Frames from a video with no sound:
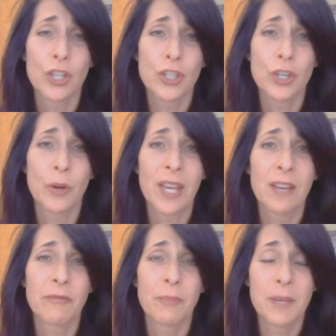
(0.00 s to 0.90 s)
So
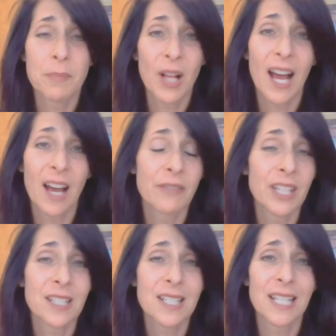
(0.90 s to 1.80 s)
if people have
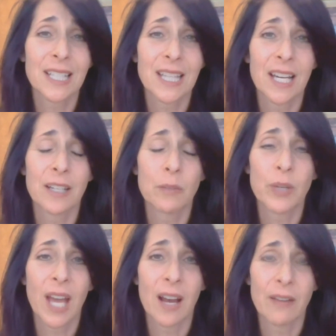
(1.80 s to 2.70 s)
things like that,
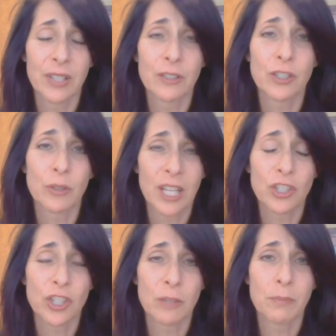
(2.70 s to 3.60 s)
we have a
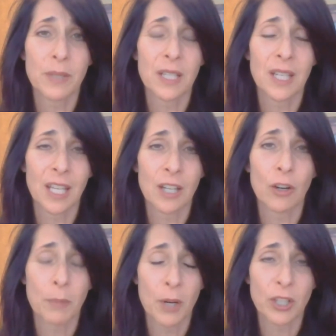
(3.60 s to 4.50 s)
donation bin in
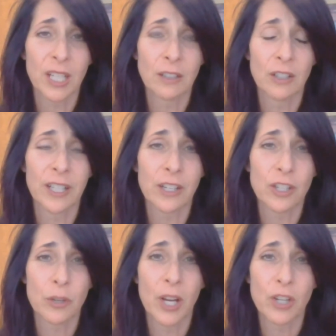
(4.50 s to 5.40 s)
our parking lot at
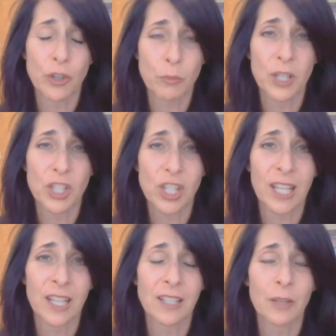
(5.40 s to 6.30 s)
200
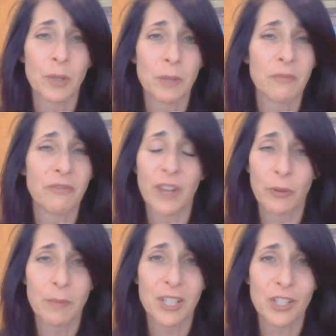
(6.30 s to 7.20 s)
Bridgeland. We
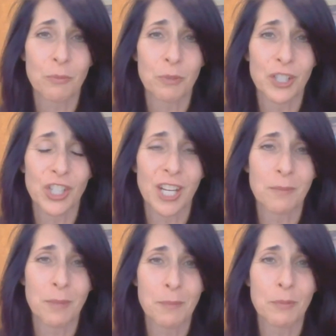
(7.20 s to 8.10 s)
very much
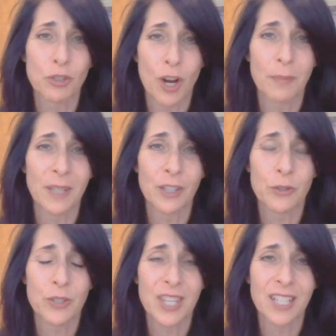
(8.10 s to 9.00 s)
appreciate people dropping
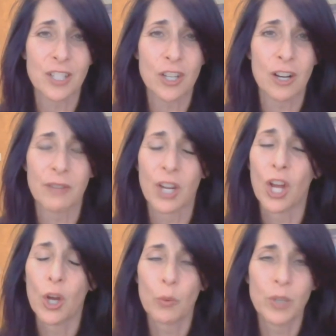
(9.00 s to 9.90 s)
those things off.
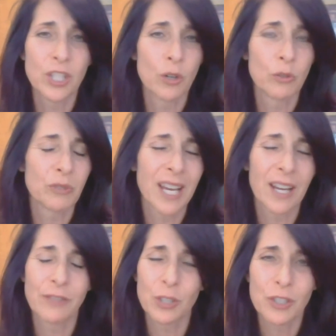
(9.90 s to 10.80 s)
We don't
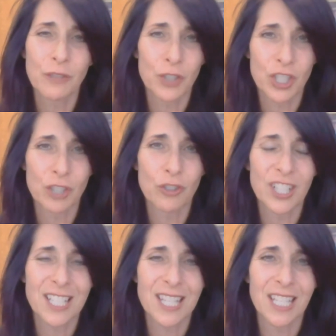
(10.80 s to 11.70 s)
have use for
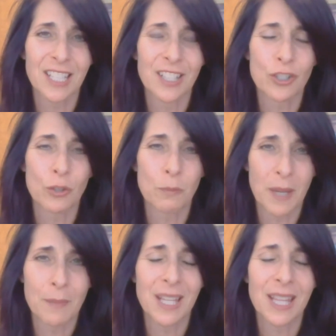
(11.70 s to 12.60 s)
children's things or
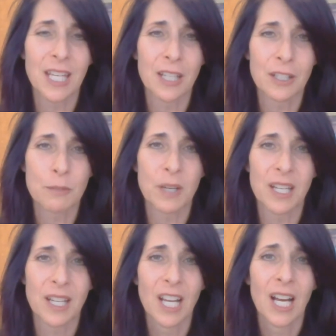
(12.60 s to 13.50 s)
baby things,
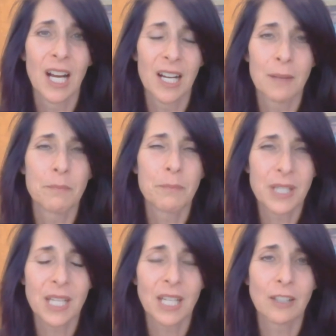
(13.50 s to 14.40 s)
but uh,
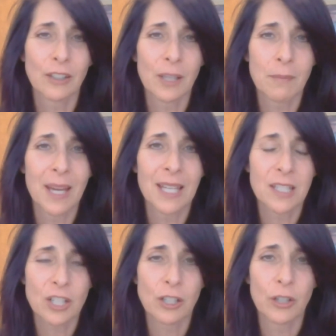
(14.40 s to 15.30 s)
particularly
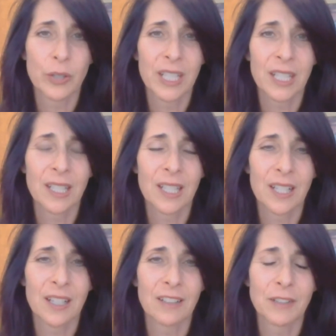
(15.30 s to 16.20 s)
men's clothing,
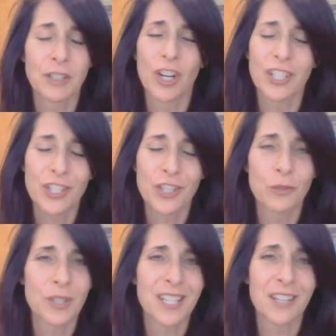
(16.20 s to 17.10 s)
uh, not
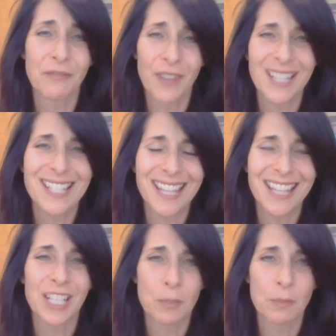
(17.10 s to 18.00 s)
suits and fancy
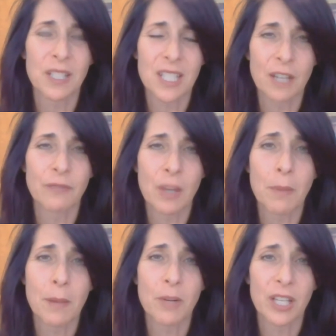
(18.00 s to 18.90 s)
things, but stuff
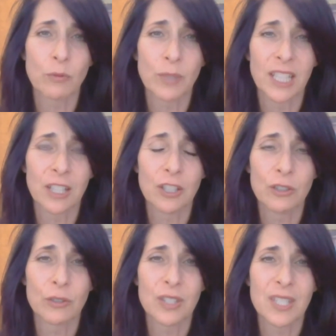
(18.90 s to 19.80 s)
that people can really
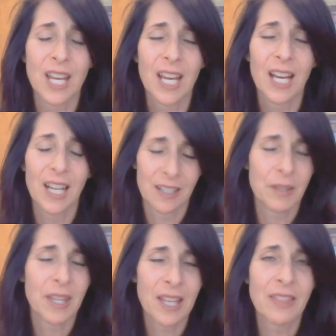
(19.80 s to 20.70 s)
use. Uh,
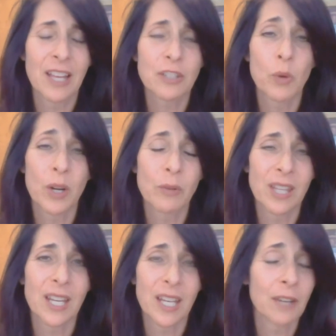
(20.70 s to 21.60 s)
and that's one
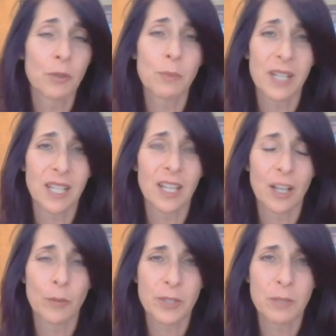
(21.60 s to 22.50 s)
way that everybody can
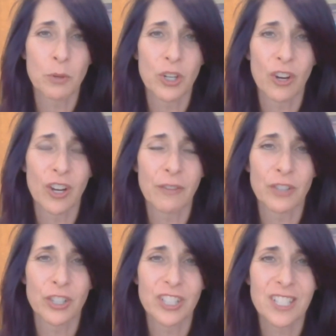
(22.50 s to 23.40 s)
help support our
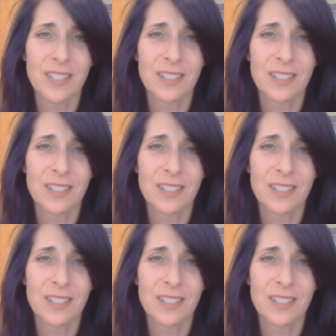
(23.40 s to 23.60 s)
efforts.